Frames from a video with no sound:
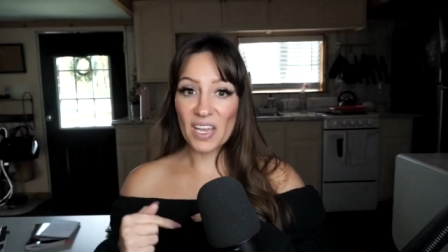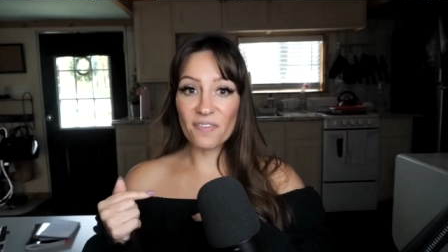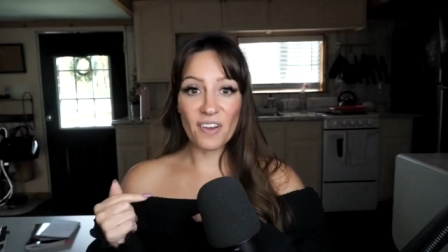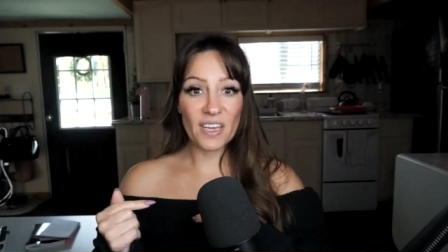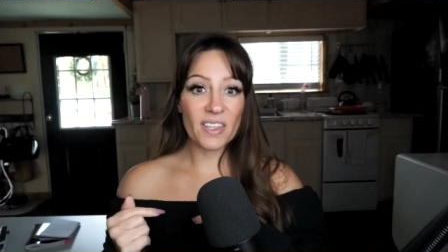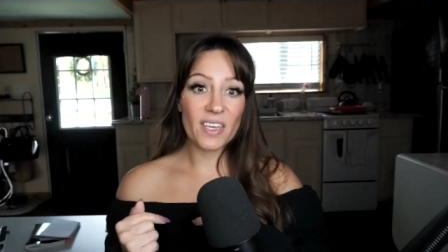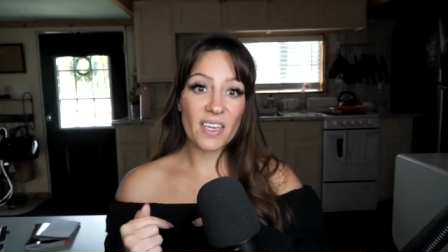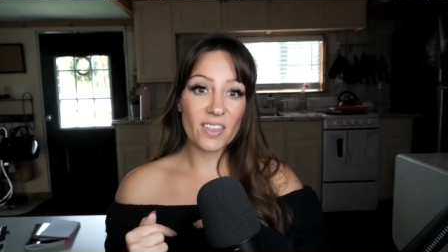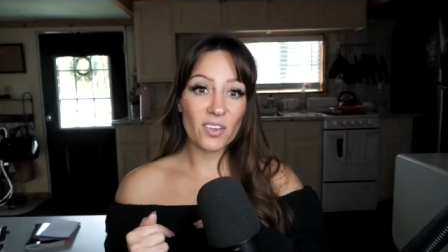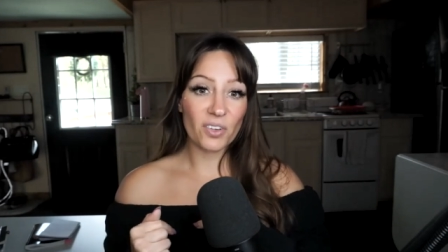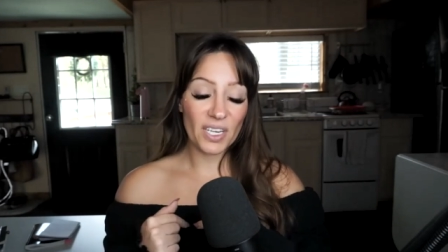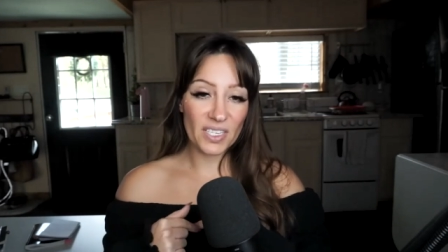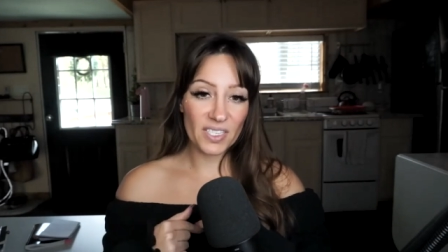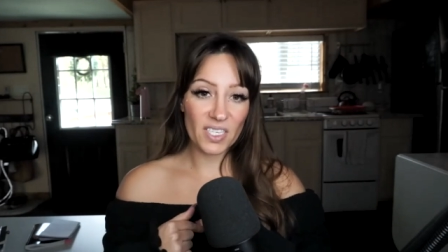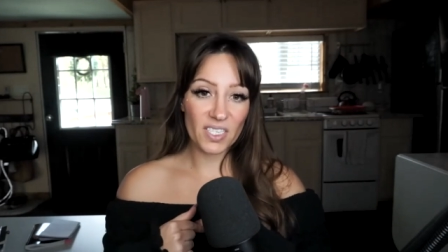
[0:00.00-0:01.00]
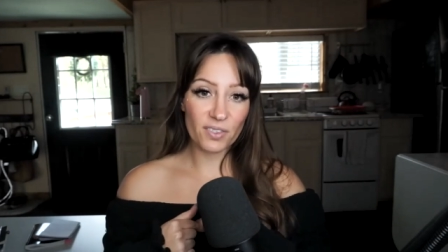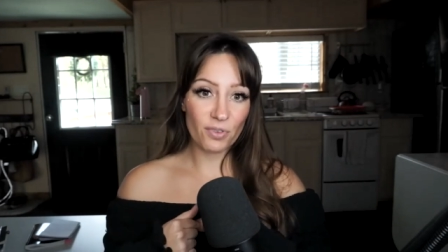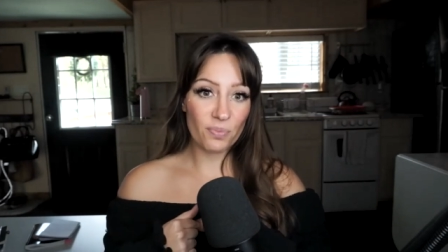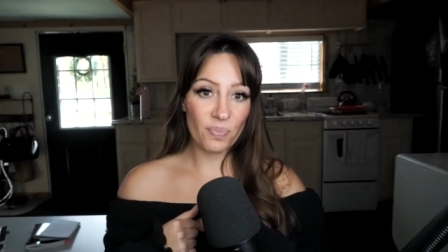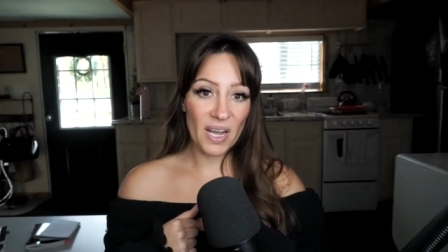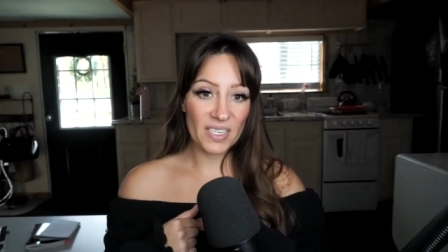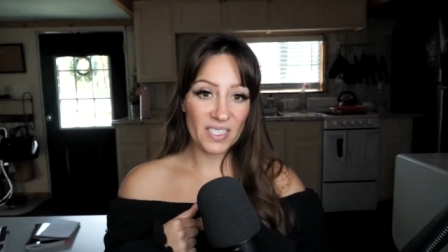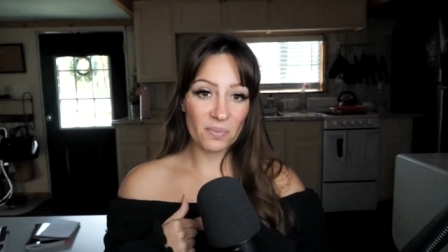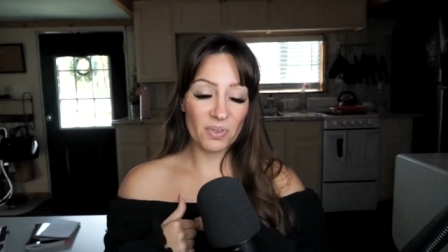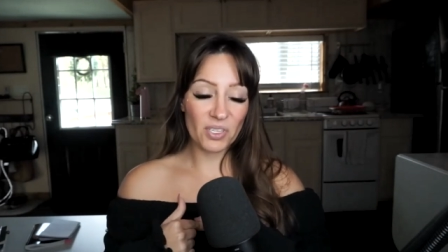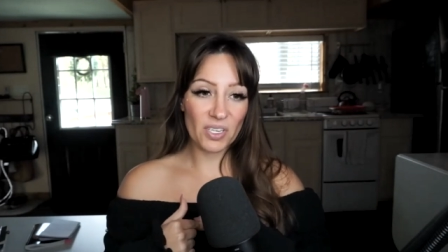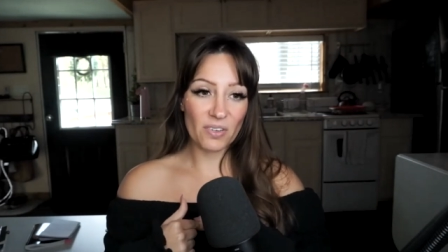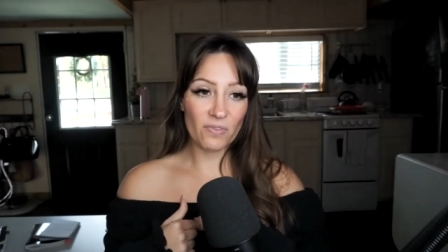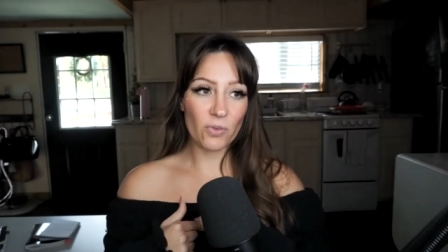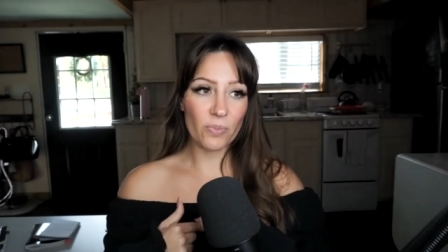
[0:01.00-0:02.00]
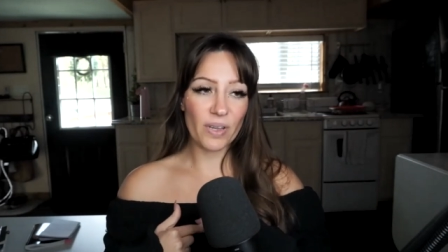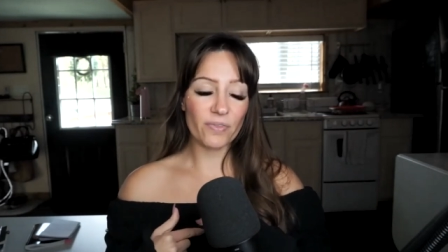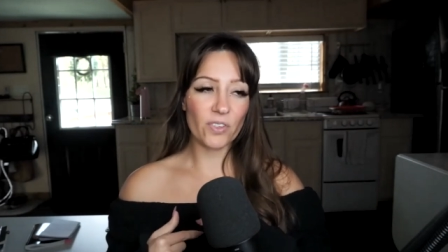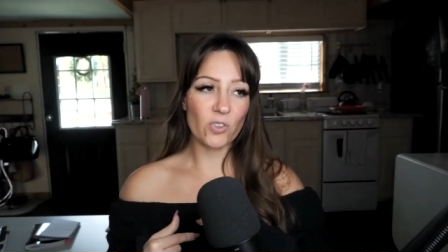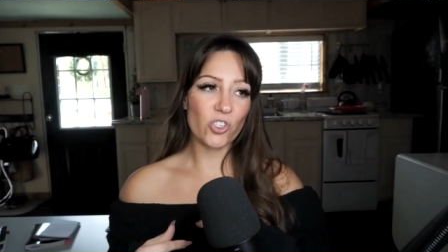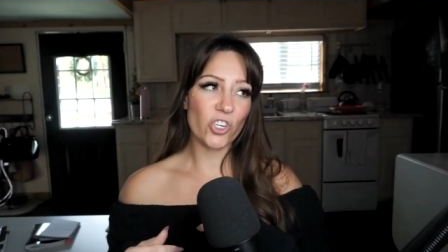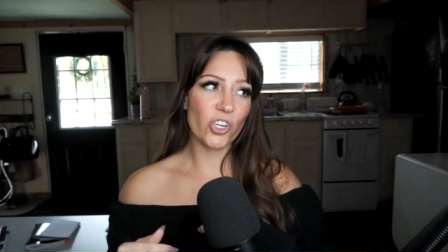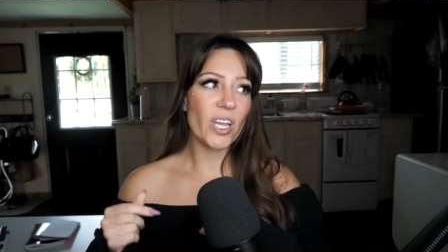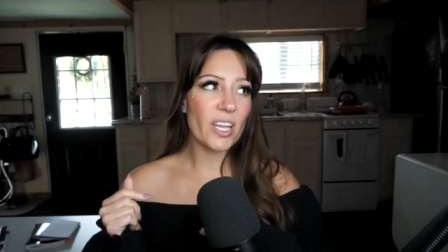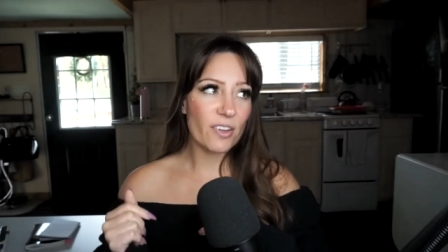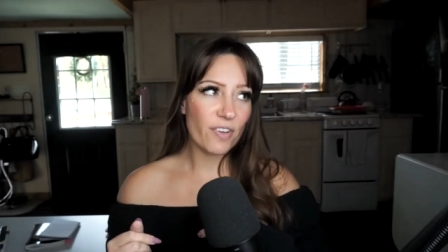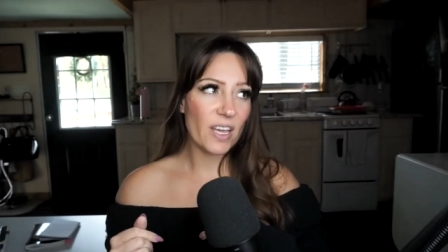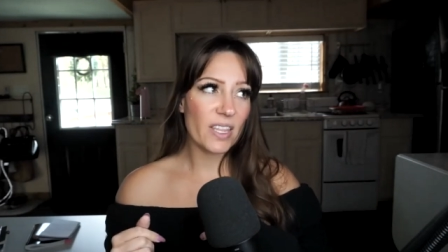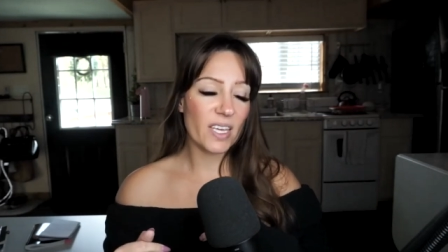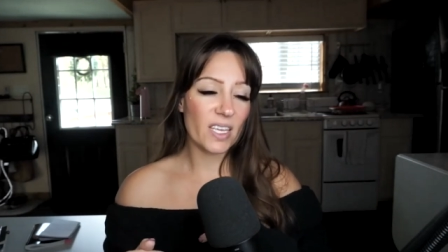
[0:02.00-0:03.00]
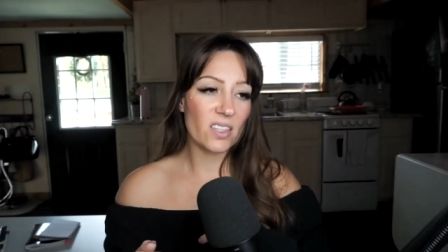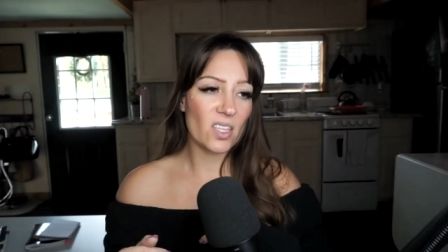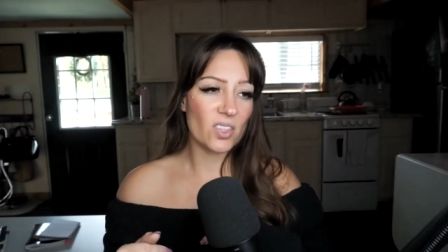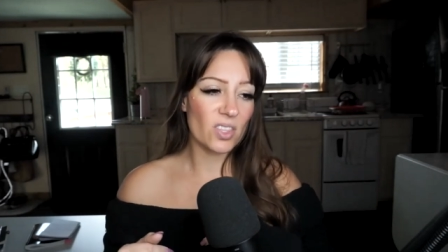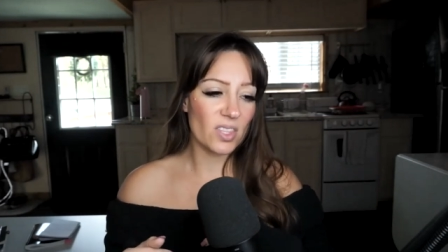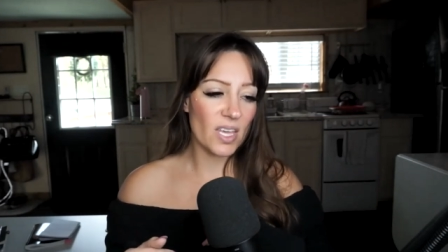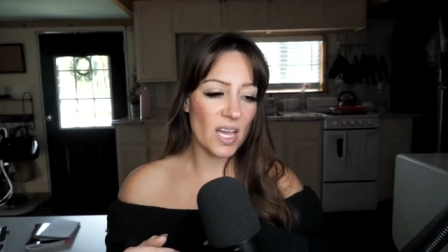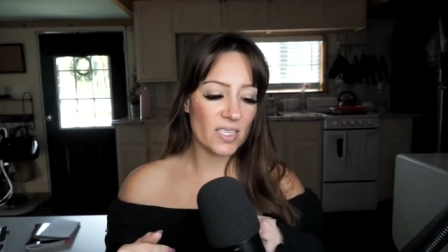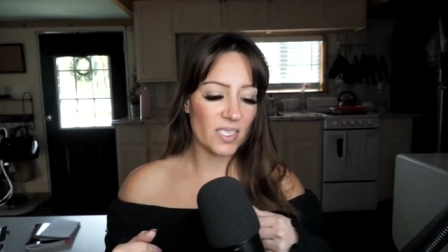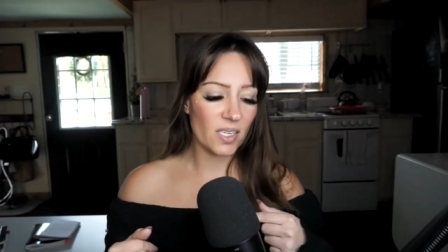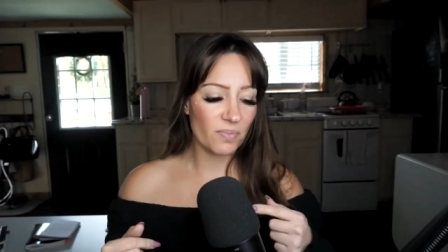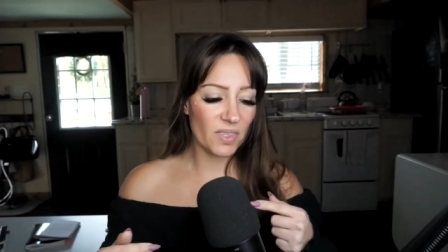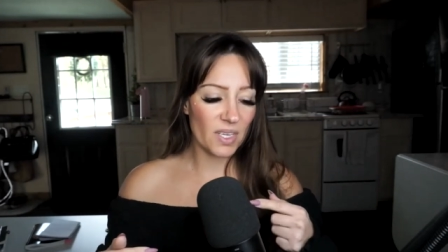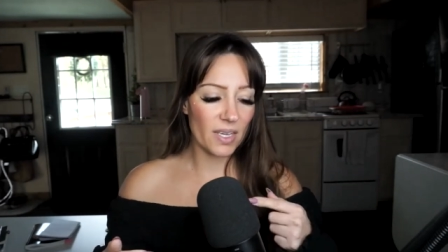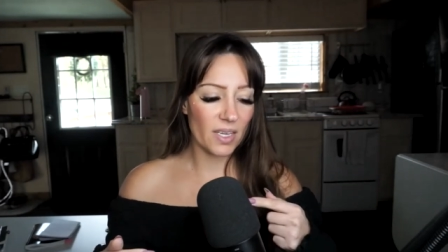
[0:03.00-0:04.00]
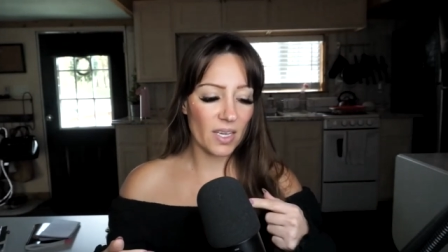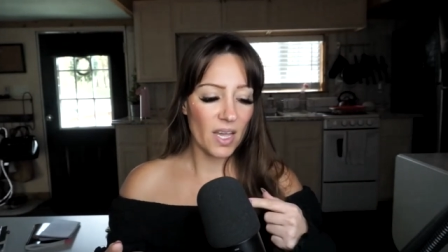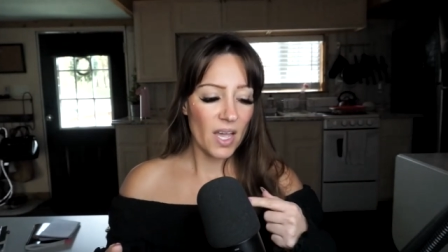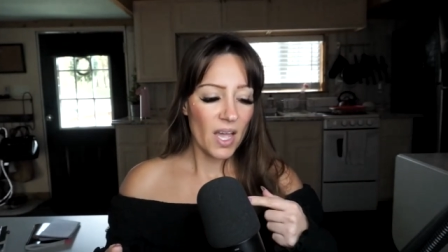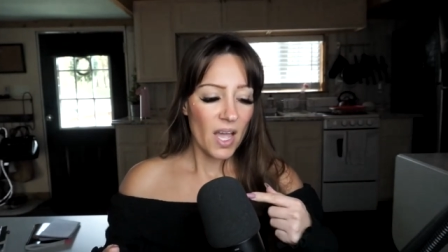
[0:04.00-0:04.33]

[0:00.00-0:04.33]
if I think there is a different possibility for my future, if I think that that's something